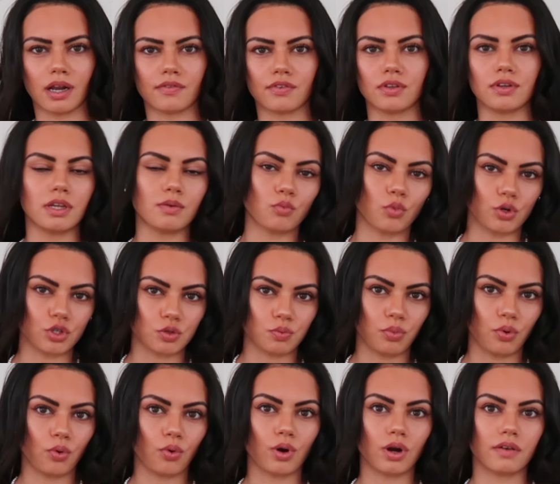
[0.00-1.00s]
it. If you need more
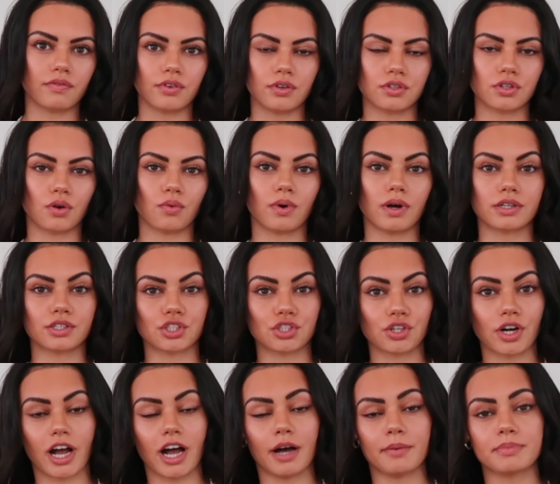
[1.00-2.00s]
support, if you don't want
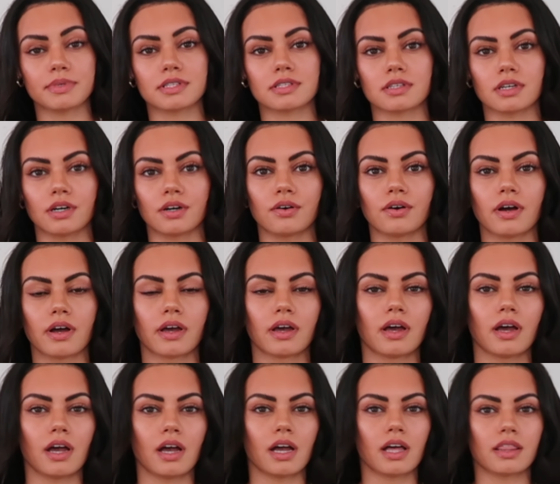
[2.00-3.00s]
straps. So
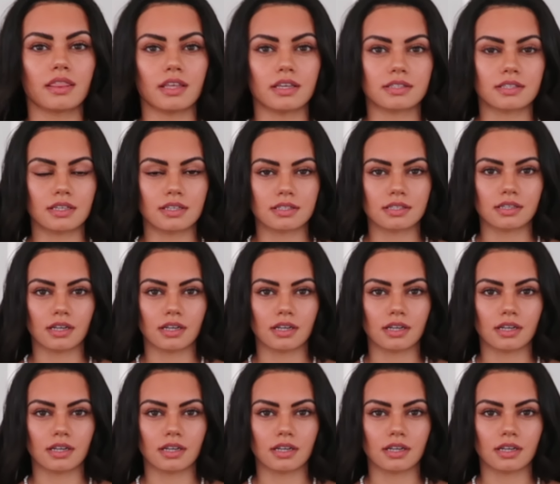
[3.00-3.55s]
this is